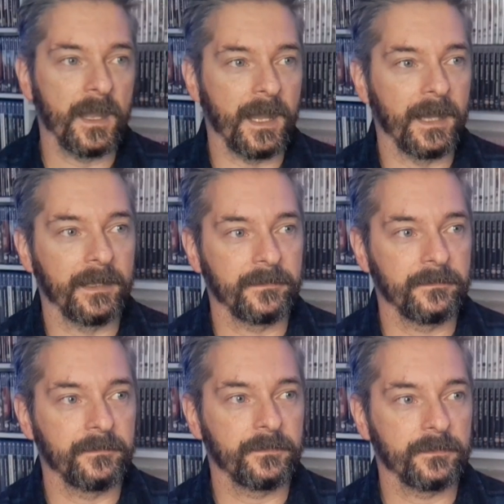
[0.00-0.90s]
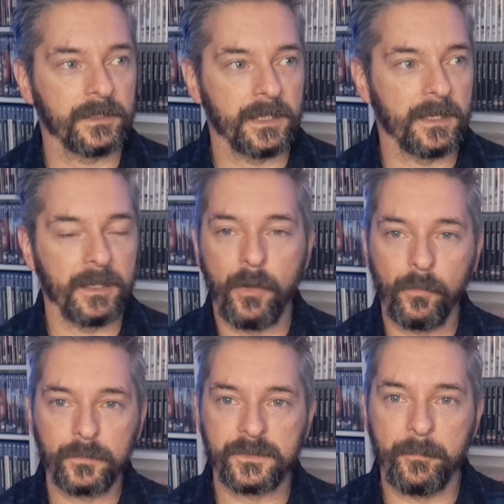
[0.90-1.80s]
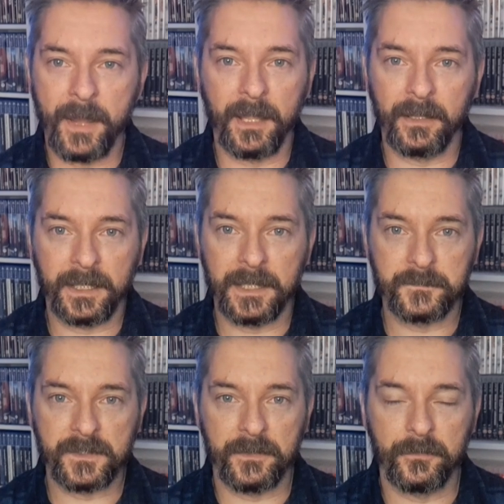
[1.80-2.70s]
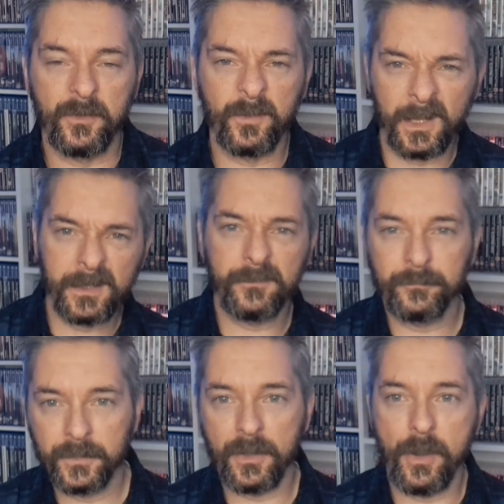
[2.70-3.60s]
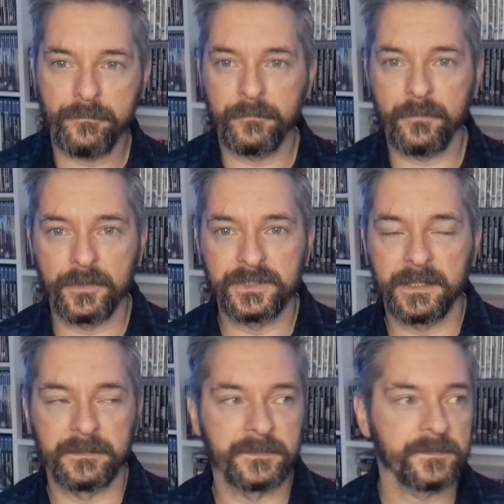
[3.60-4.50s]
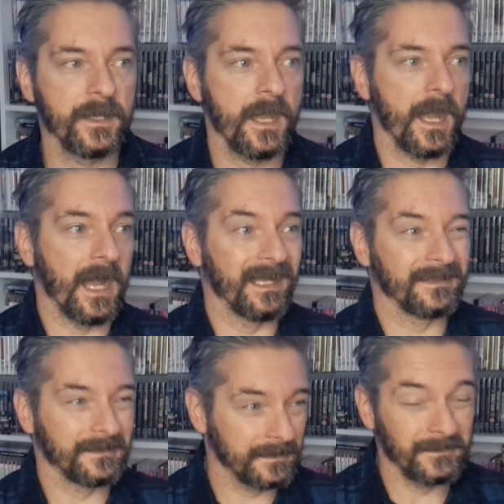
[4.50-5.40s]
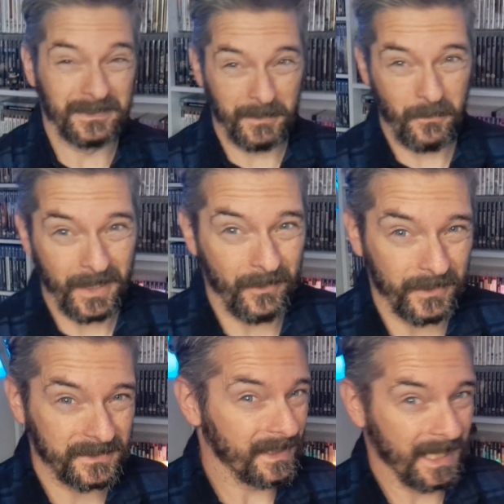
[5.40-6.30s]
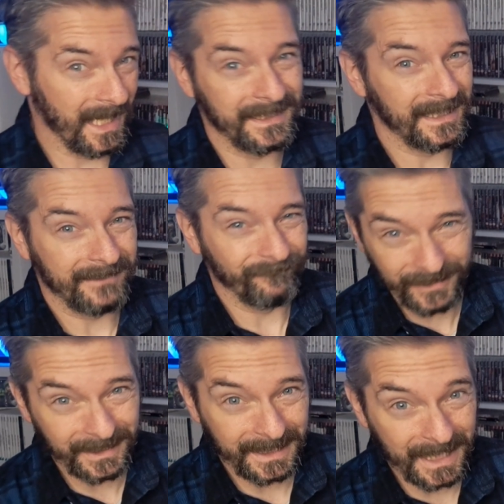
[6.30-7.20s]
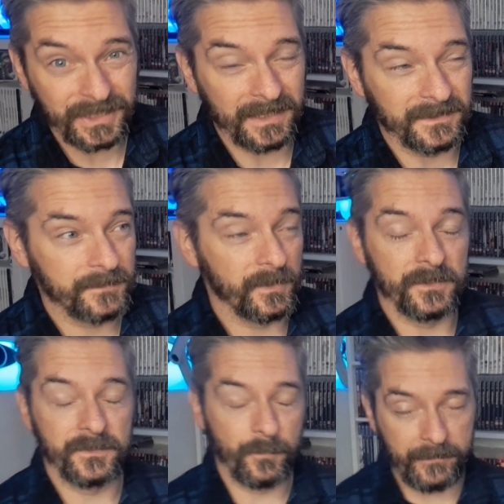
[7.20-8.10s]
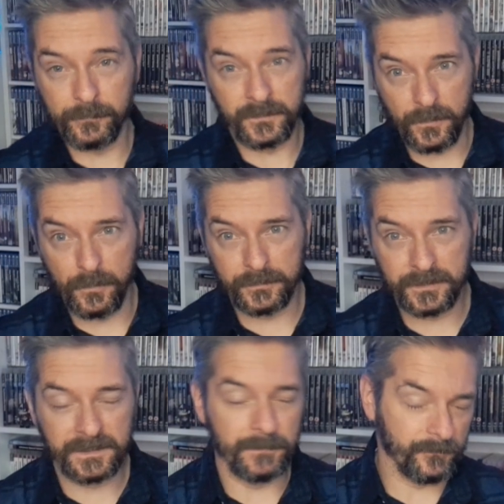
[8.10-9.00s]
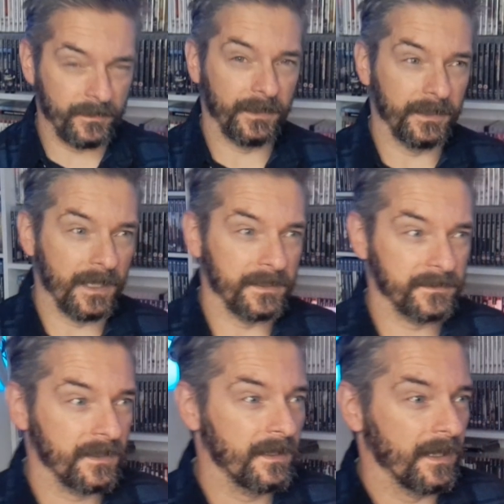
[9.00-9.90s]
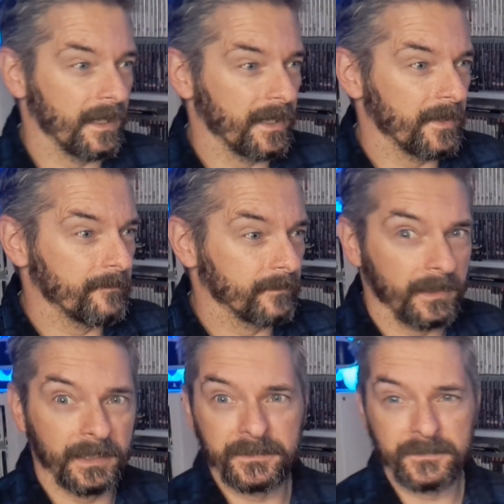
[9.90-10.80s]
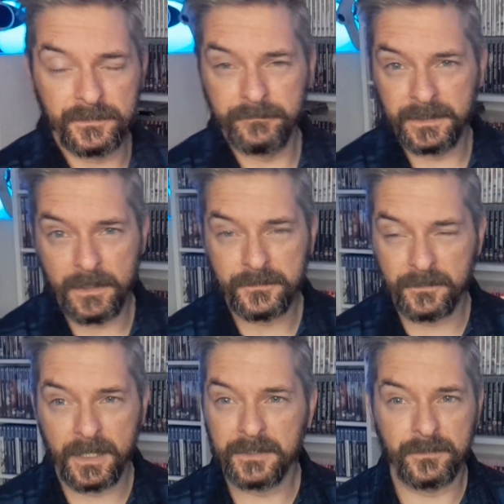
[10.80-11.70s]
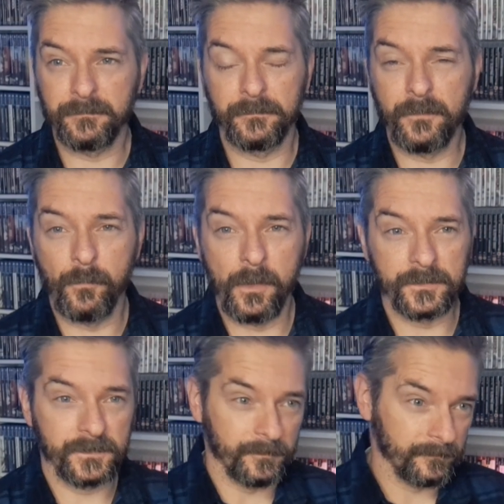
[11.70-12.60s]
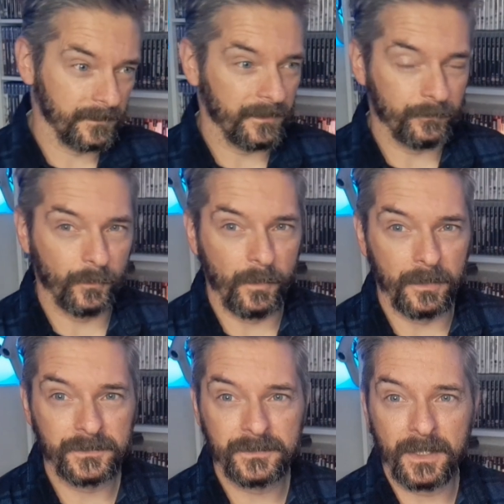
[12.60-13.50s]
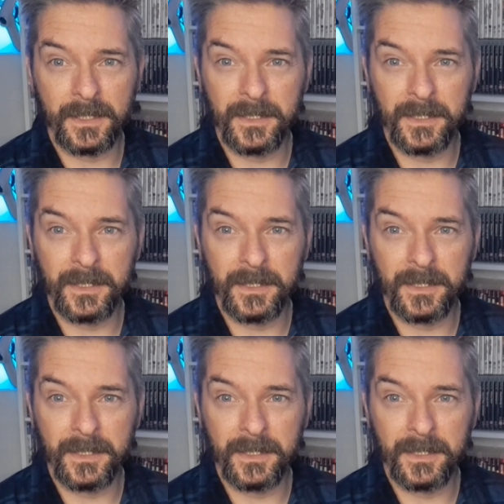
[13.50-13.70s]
and a whole sort of pile of games that I thought, well, I'll give them a go if I've got a chance. And to be quite honest, I didn't really get a chance because the weather was gorgeous. It was really nice. I did 2 videos on that, so if you've not watched them, give them a watch.